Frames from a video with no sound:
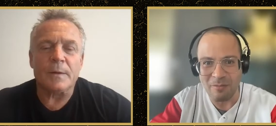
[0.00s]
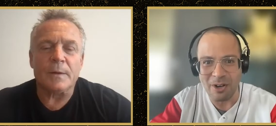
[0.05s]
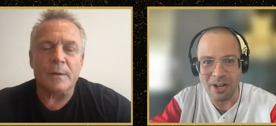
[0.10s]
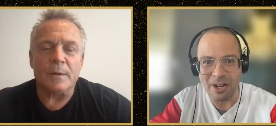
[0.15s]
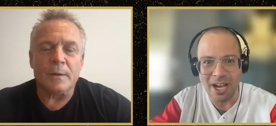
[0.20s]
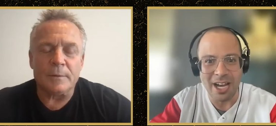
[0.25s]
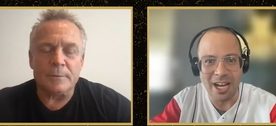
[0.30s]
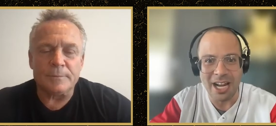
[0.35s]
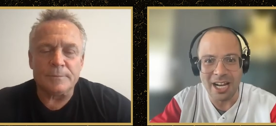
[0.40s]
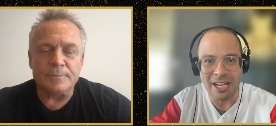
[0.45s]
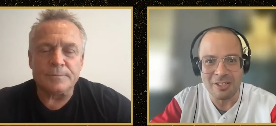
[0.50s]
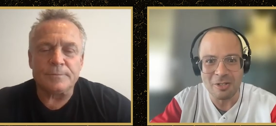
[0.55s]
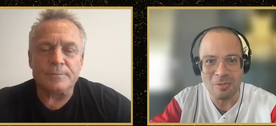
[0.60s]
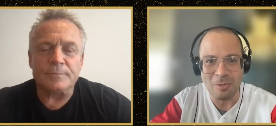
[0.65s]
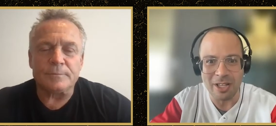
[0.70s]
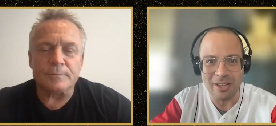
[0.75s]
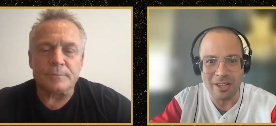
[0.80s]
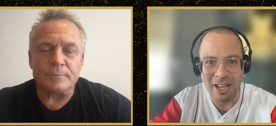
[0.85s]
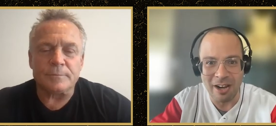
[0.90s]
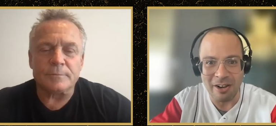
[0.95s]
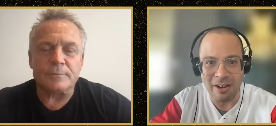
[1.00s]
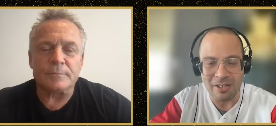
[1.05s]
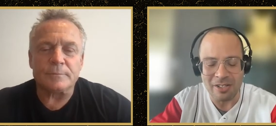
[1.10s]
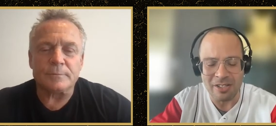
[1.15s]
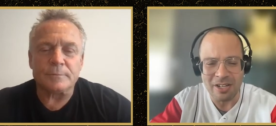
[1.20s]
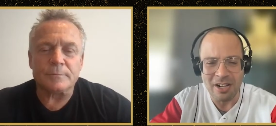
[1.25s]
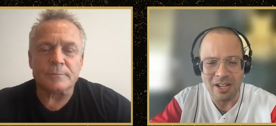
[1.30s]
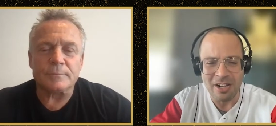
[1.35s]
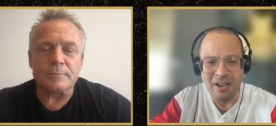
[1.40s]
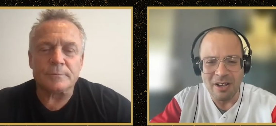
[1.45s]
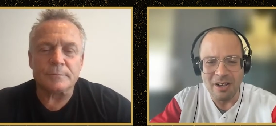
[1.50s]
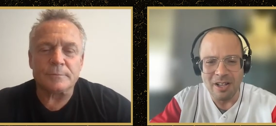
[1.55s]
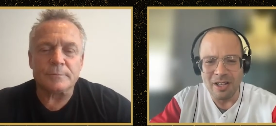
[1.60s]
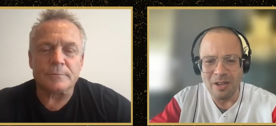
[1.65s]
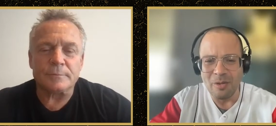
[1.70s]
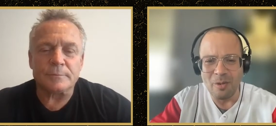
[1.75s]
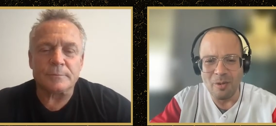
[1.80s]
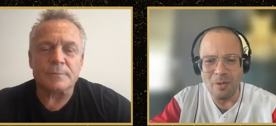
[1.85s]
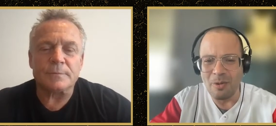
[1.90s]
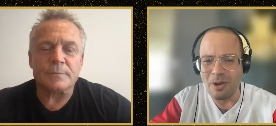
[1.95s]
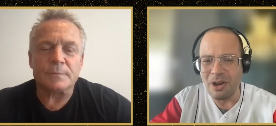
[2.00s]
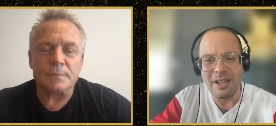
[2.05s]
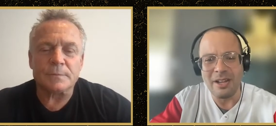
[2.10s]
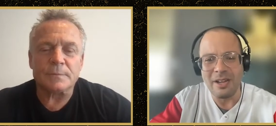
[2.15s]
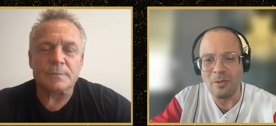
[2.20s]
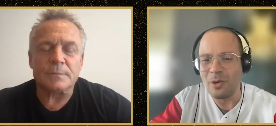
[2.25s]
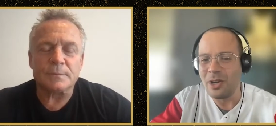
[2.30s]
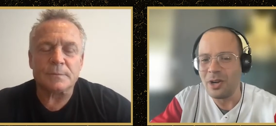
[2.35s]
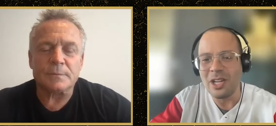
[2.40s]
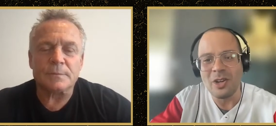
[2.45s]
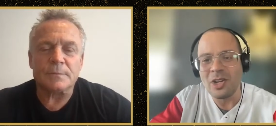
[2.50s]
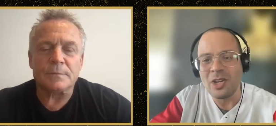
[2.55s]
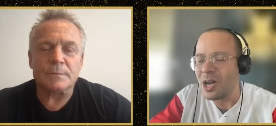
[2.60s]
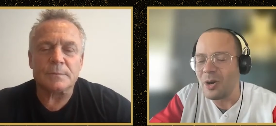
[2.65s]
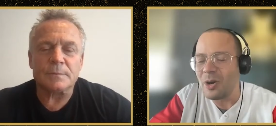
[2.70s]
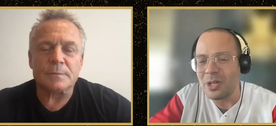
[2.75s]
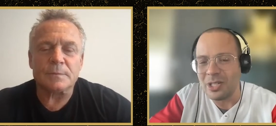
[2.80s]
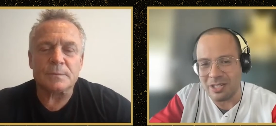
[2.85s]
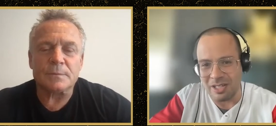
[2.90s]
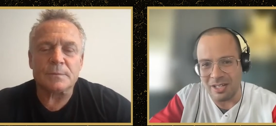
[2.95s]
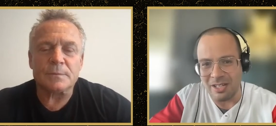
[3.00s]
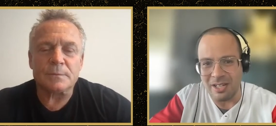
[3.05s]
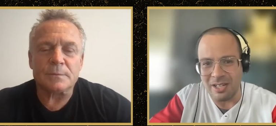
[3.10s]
Speaker 1: forgot how to swing theirs. What are you What are you noticing